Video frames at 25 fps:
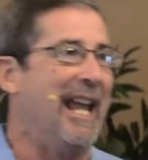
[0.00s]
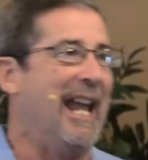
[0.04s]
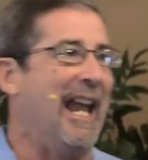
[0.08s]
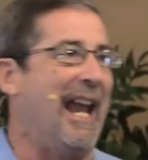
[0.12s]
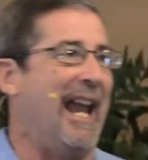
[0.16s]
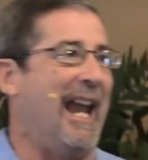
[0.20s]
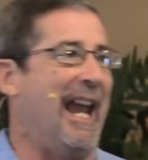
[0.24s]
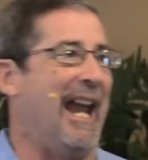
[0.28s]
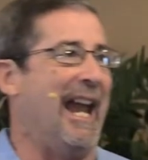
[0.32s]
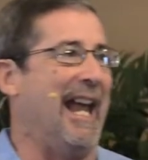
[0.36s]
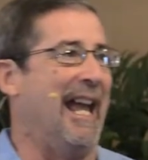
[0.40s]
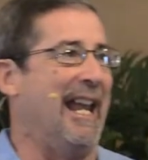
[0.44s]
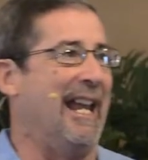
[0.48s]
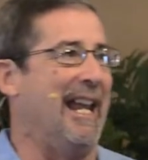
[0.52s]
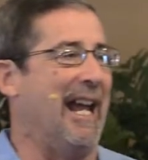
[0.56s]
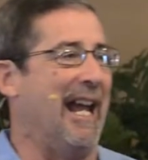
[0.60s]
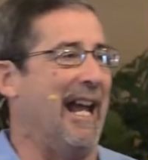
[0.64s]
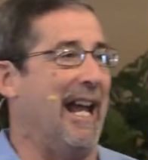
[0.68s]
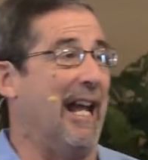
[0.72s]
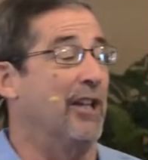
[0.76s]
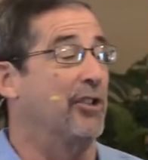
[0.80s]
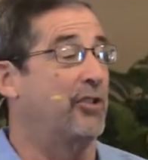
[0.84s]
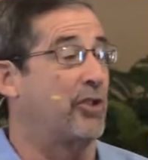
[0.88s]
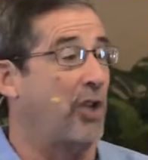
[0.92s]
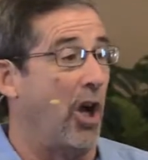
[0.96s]
And
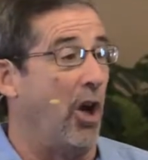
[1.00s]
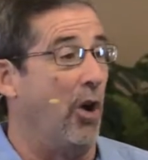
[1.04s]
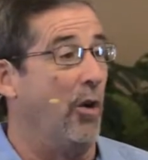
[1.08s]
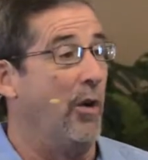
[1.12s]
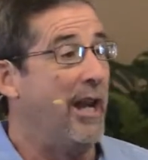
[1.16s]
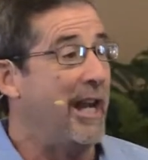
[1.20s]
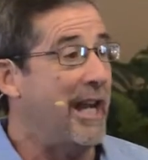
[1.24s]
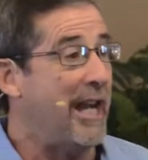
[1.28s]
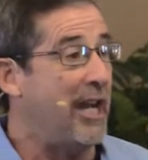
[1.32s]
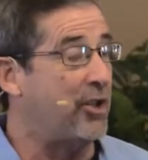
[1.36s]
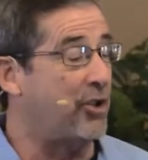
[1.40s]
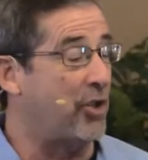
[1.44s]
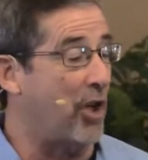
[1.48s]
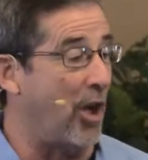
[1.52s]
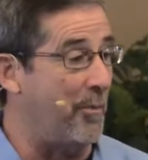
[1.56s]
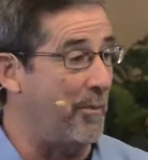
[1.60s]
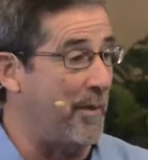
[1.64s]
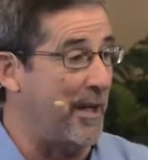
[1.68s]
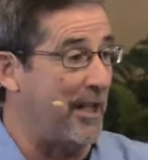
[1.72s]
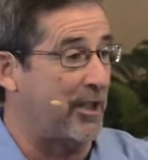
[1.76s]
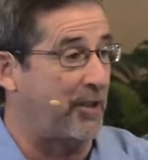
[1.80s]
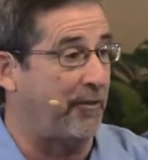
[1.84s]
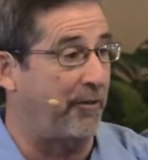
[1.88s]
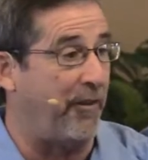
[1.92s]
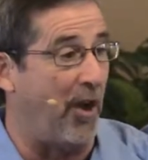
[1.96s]
uh, so he showed me
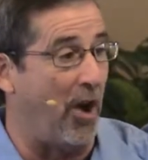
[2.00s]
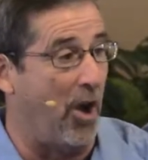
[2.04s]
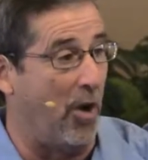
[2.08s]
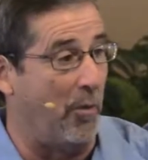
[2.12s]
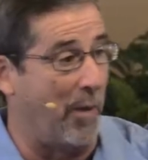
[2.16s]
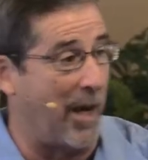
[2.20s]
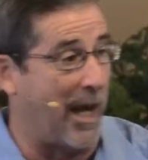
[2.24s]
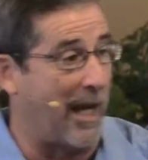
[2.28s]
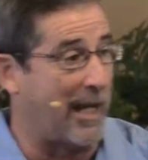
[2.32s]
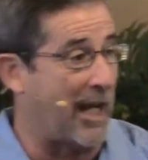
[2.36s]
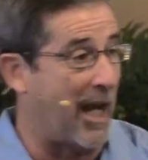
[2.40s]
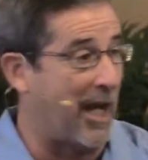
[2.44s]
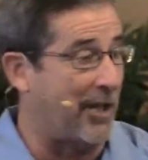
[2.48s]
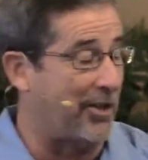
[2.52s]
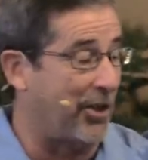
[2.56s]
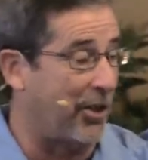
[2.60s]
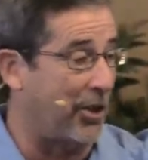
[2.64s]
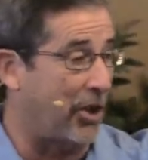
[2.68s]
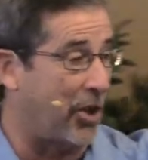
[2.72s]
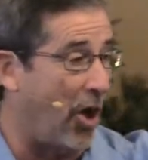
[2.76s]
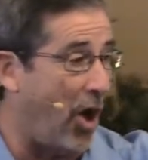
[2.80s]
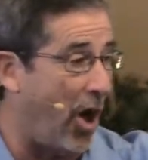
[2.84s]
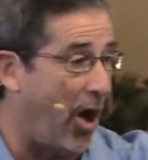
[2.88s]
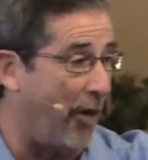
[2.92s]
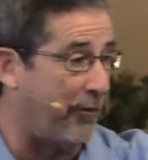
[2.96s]
his phone when I got to the
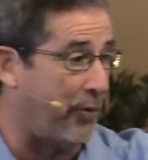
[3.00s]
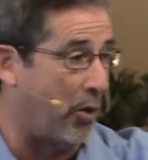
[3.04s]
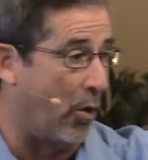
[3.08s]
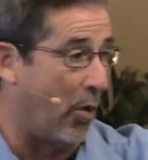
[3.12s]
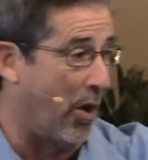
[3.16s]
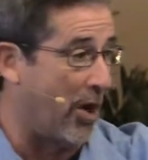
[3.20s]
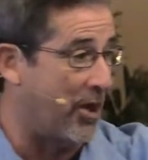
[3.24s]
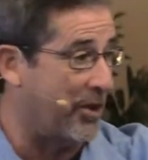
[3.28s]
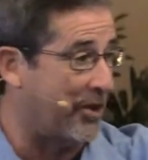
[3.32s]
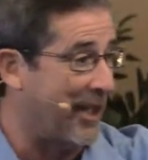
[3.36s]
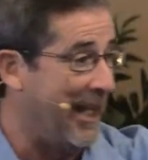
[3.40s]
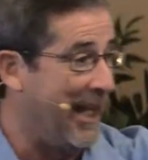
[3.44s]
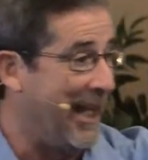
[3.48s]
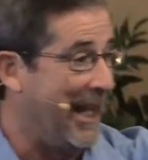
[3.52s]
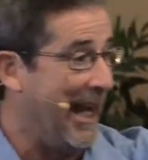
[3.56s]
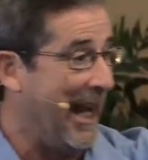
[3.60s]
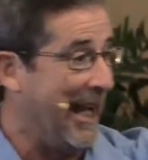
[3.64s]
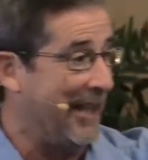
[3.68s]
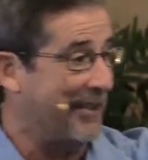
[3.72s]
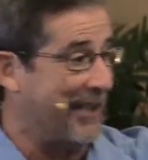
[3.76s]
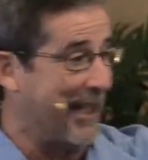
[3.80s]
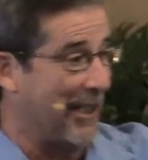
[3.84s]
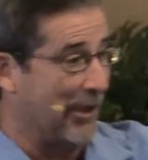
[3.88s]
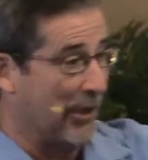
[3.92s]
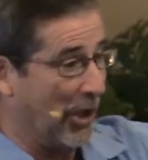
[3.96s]
golf course
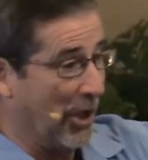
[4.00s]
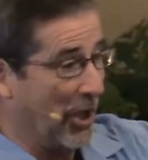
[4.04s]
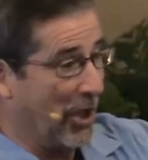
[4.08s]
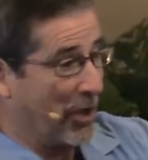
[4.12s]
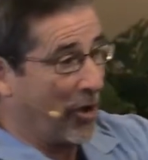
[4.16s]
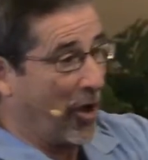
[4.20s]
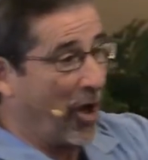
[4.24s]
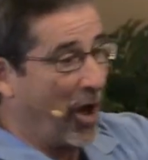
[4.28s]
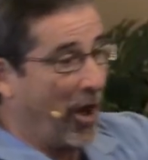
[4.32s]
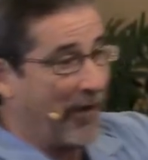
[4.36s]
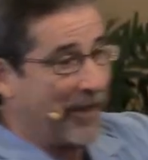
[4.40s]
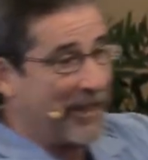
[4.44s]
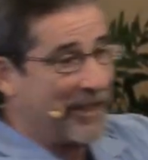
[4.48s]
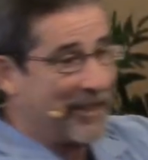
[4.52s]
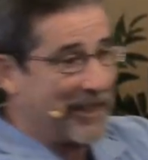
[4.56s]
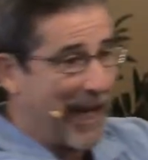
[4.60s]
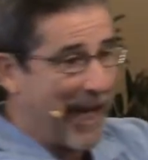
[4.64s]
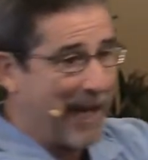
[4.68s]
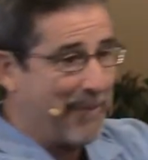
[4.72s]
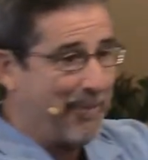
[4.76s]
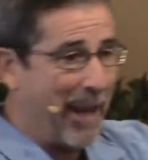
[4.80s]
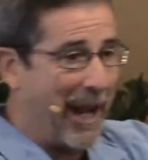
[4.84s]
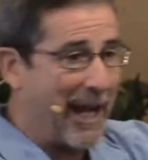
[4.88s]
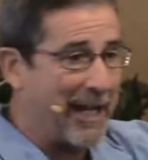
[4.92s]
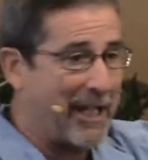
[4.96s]
and said, Look, all these
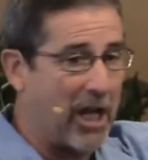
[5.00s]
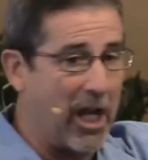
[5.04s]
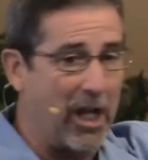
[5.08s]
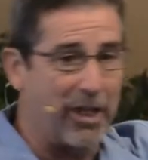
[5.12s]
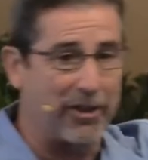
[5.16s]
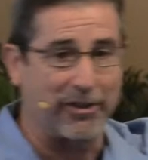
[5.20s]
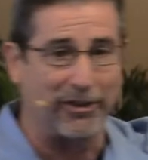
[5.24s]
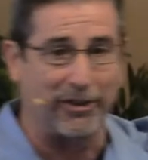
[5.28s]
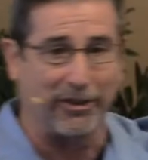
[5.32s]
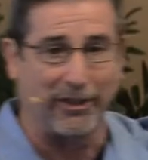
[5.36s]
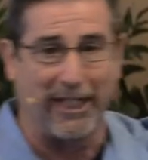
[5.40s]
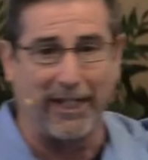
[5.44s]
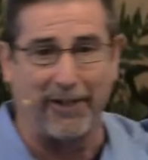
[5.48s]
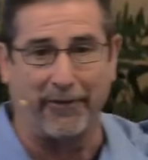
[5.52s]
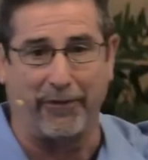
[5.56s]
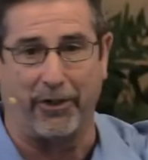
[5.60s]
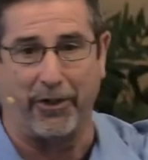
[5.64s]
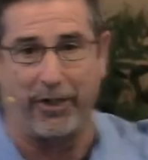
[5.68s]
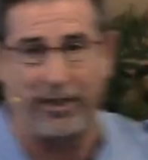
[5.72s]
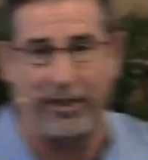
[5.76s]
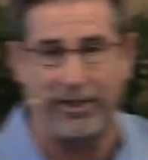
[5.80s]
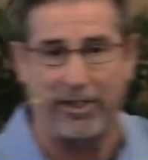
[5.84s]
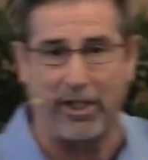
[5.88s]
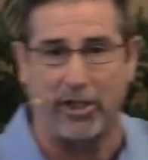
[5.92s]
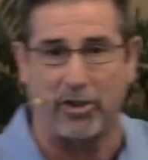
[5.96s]
came back
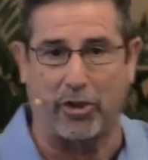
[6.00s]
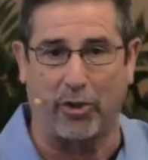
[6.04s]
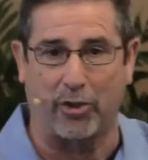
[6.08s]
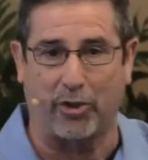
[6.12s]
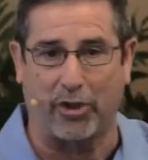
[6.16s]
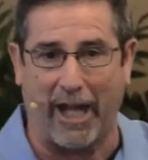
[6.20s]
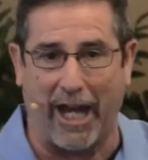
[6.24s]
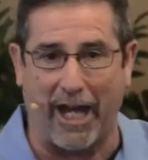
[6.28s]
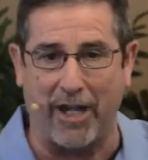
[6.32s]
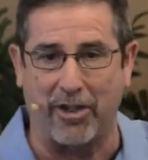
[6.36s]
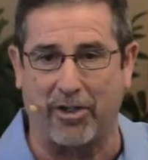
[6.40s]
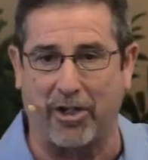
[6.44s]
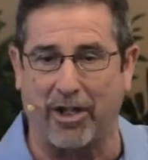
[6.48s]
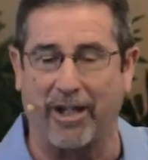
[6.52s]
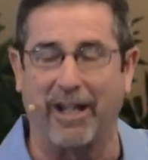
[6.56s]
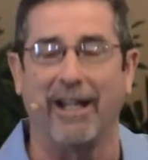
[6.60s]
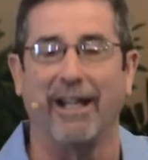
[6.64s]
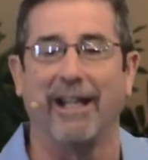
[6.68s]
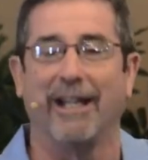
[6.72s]
undelivered. Did you change it?